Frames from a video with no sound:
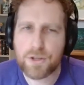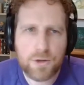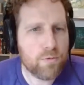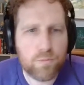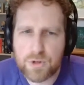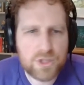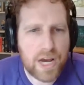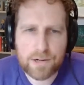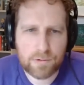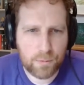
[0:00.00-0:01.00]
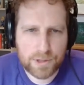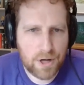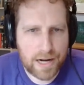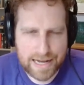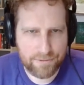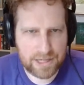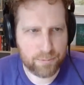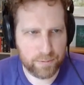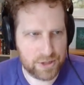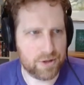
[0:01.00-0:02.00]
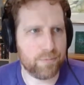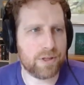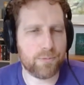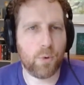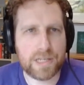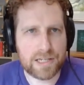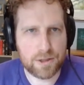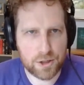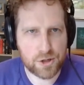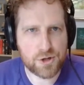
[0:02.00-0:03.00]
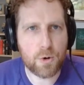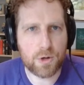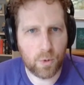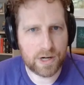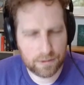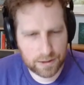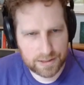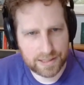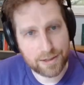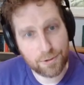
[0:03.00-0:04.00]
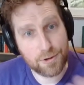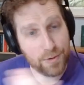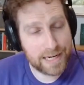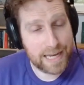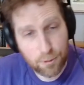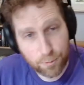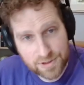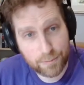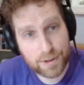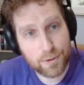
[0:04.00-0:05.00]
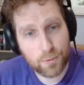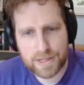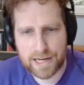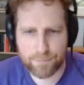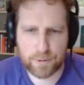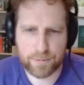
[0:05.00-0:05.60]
You generally would not have this permission, but the point is to show you what it looks like so you can help someone who would have